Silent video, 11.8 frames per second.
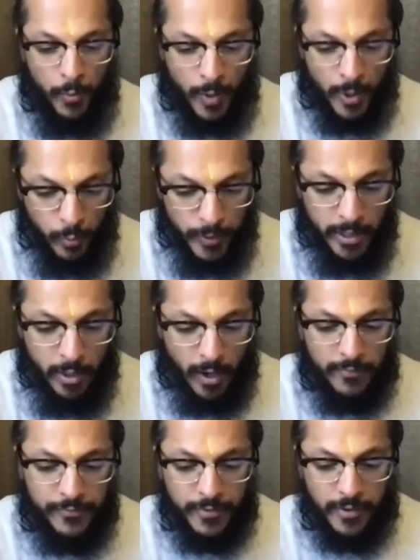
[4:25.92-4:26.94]
When we
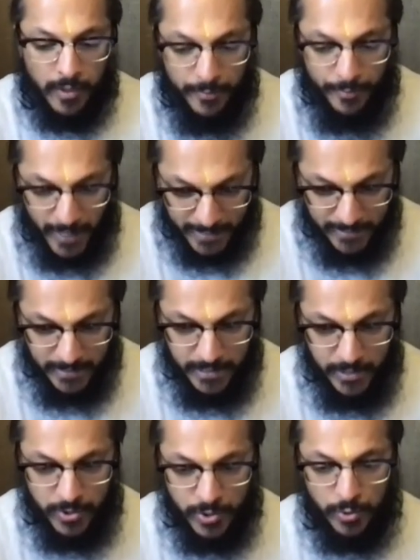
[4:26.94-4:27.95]
offer our
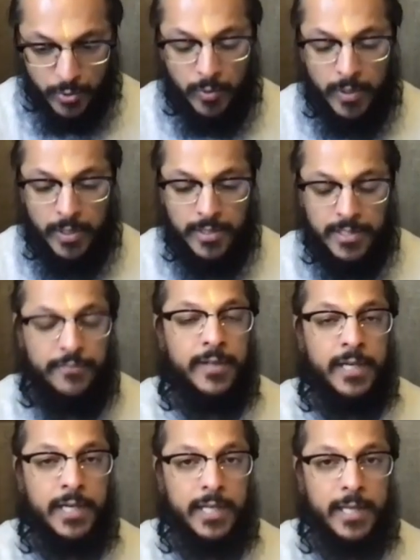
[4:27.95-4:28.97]
bhakti to
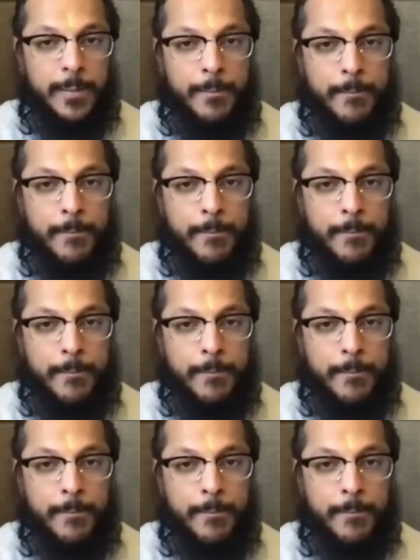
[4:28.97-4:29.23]
divinity,